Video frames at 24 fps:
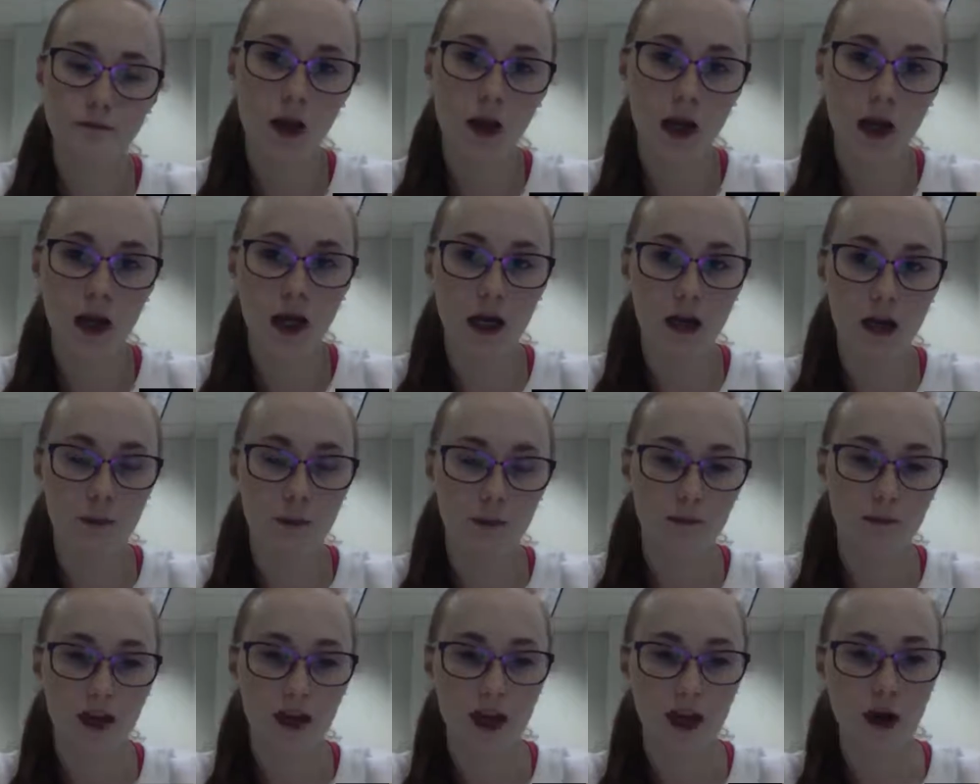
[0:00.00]

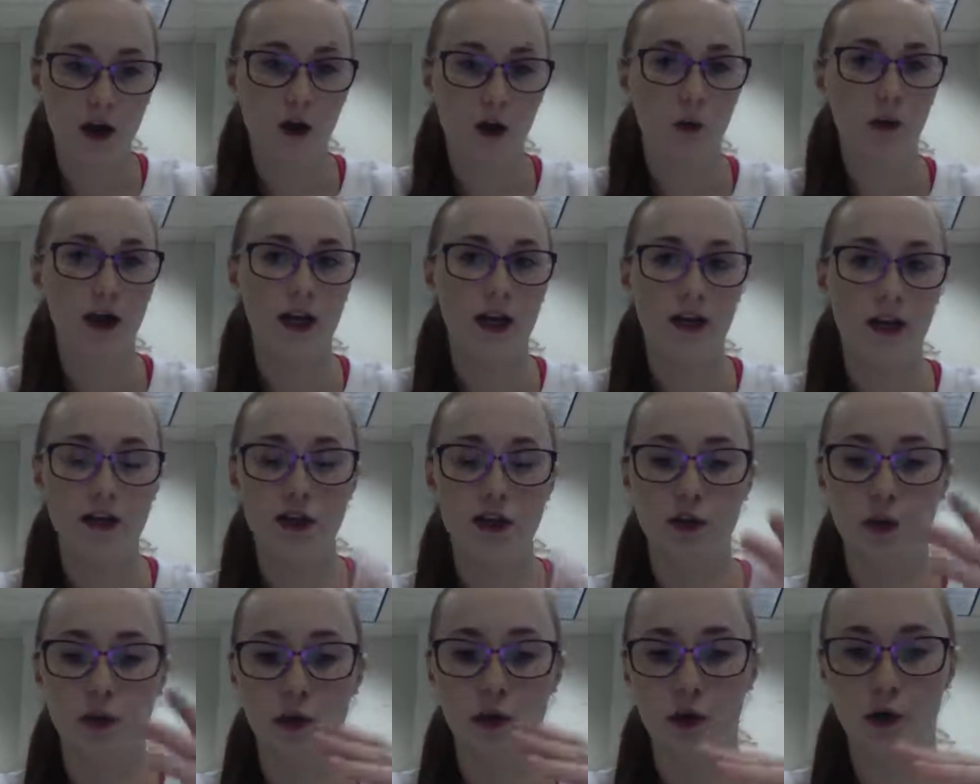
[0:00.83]
they all
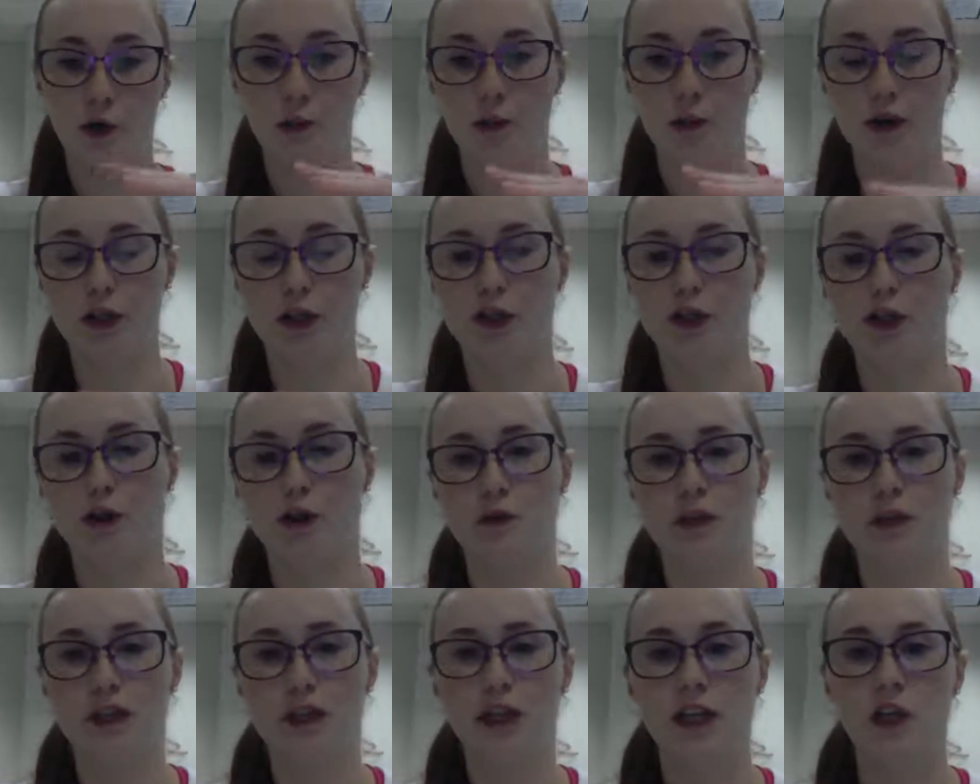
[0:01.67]
went to a group with the
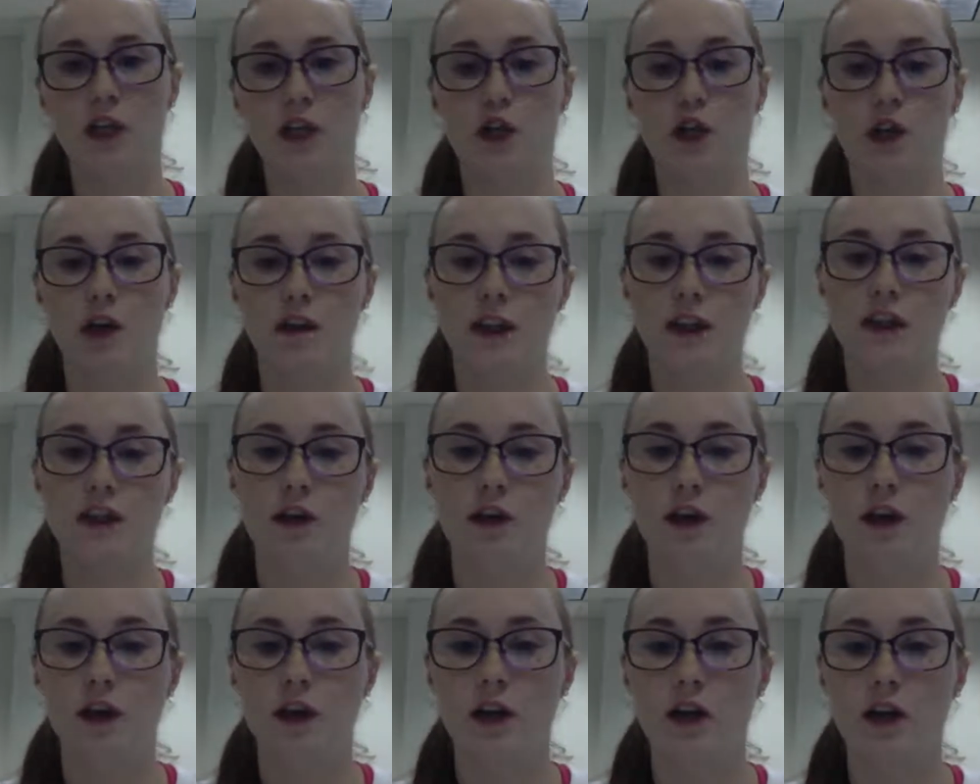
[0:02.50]
student teacher, and they
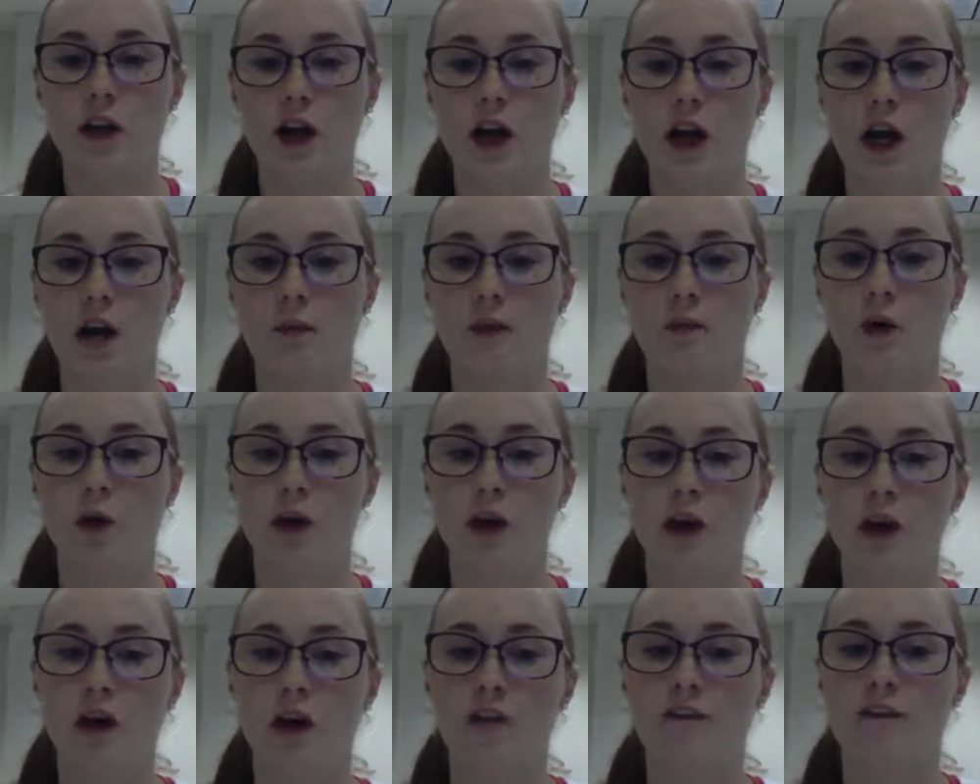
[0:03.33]
started
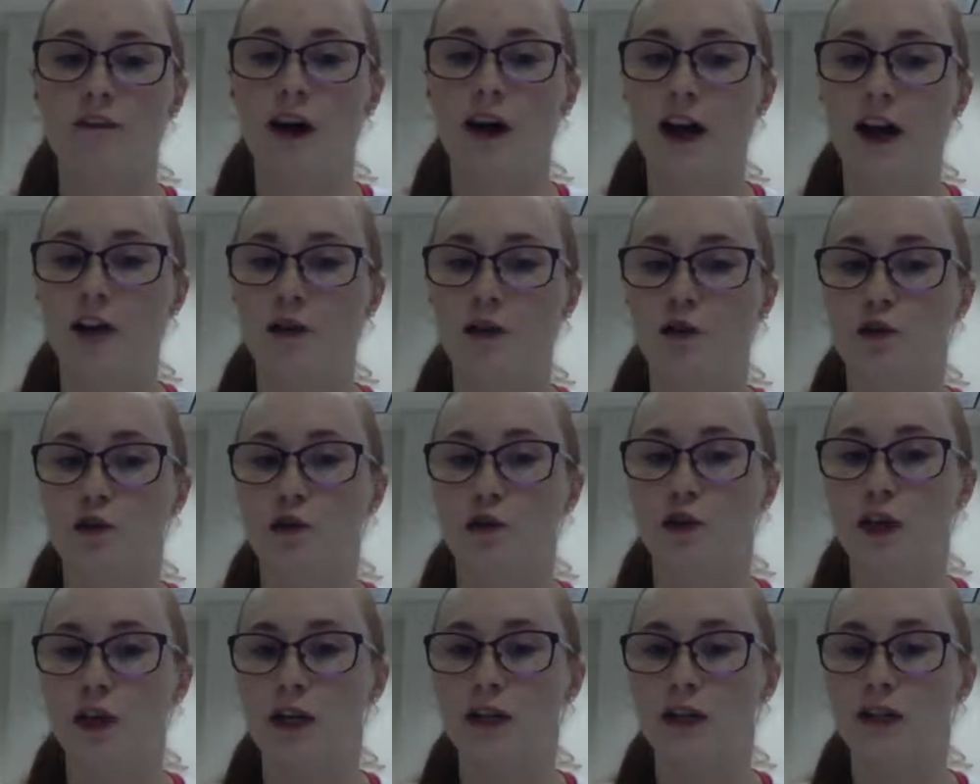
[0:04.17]
working on factor
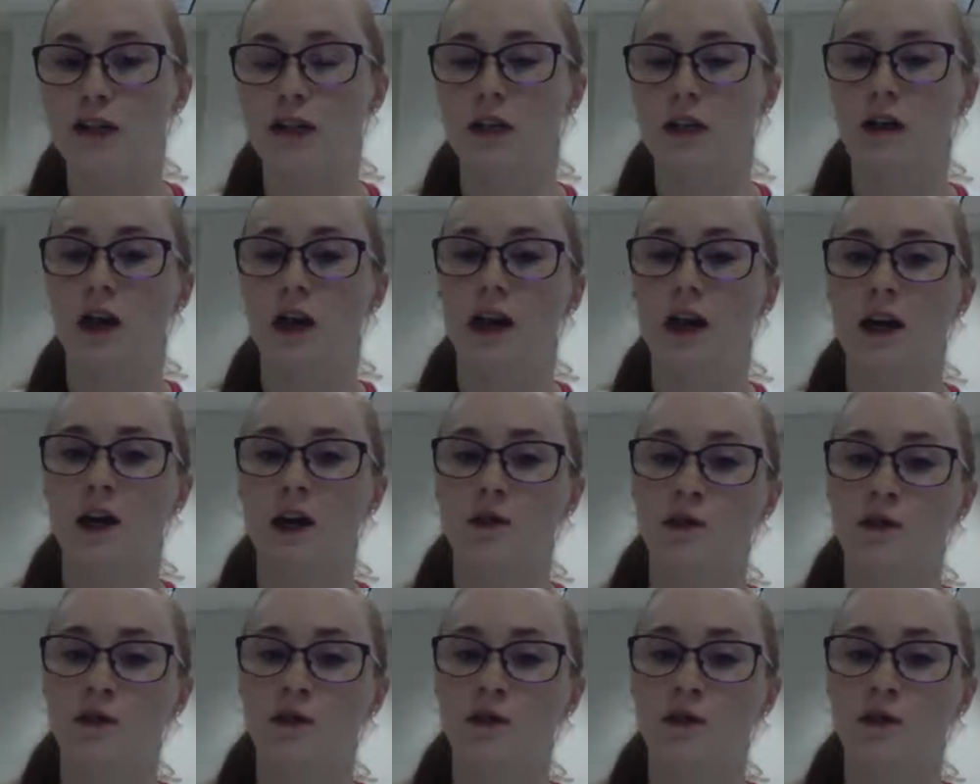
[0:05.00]
trees and kind of